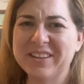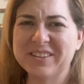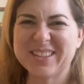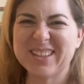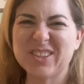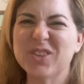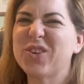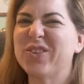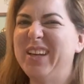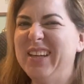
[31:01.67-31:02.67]
it looks a little
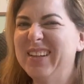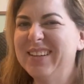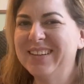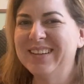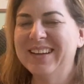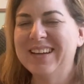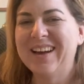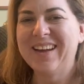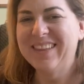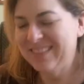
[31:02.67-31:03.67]
green.
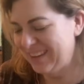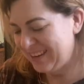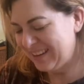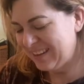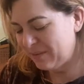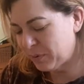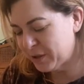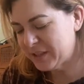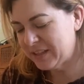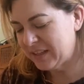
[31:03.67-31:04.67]
In
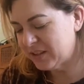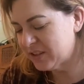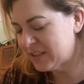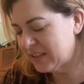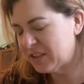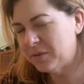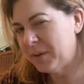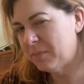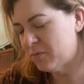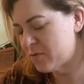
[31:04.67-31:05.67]
person, it looks a little
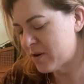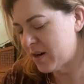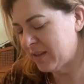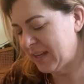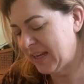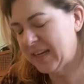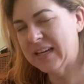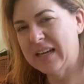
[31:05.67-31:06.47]
bit more like